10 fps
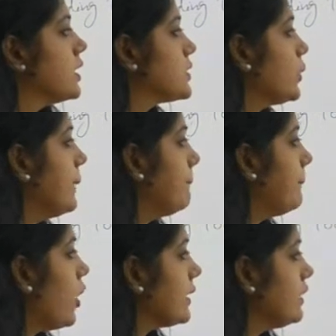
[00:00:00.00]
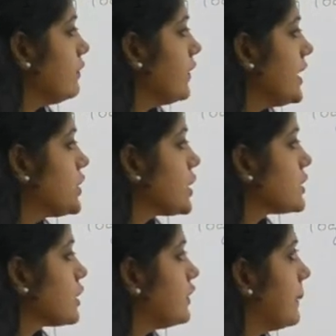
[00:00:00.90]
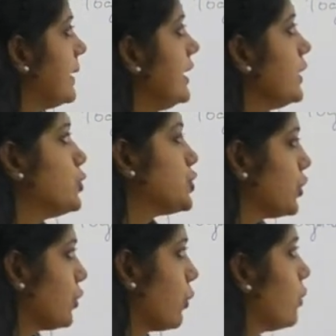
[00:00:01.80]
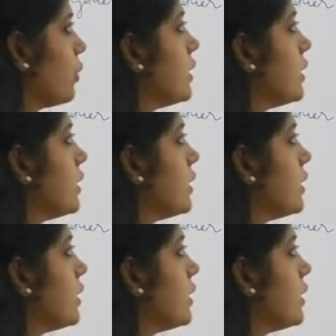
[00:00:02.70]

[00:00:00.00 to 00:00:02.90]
So important features of the bill you should know.